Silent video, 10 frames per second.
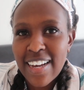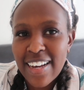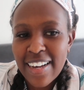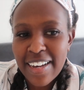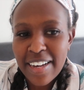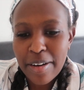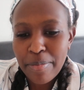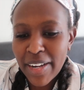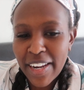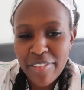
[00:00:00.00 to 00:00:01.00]
uh,
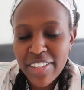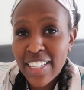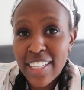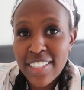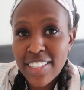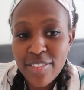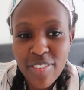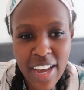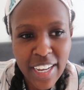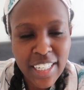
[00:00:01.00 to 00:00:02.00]
but everything else is
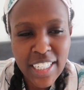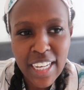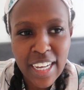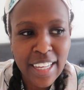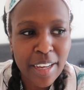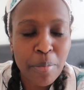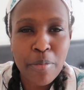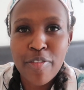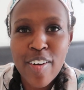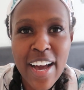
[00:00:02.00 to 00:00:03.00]
fine i am
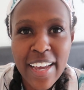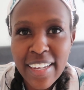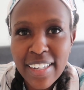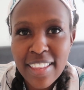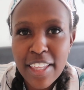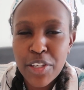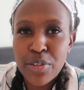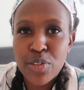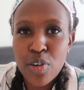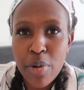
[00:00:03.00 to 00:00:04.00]
fine thank you
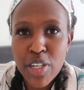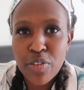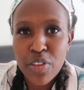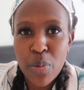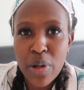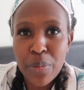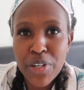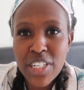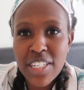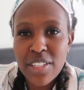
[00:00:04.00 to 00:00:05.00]
so much for the well
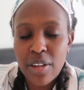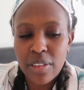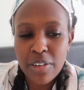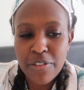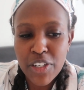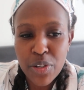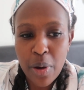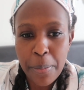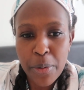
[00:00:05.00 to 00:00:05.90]
wishes on the video i